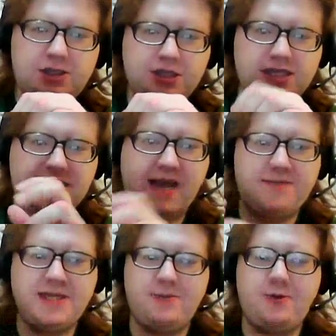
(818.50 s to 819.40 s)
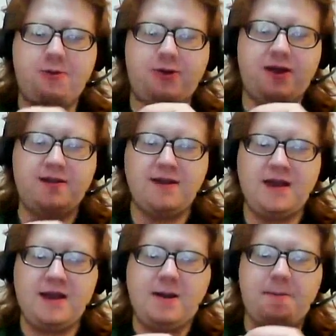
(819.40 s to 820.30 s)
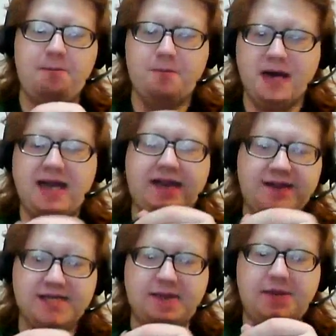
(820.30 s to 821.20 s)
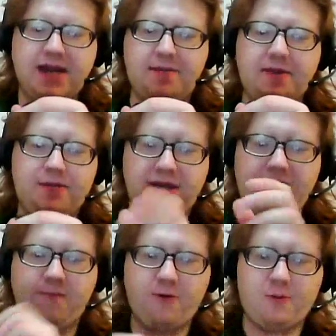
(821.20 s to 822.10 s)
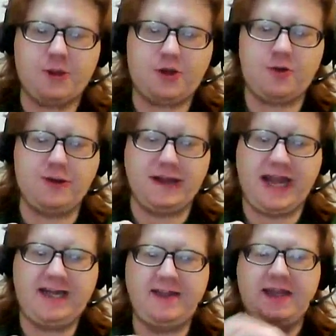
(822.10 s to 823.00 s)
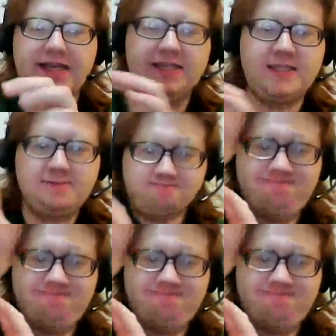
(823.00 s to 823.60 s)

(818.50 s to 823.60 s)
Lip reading: to stab someone with. But at the same time, that would be comfortable to hold like this,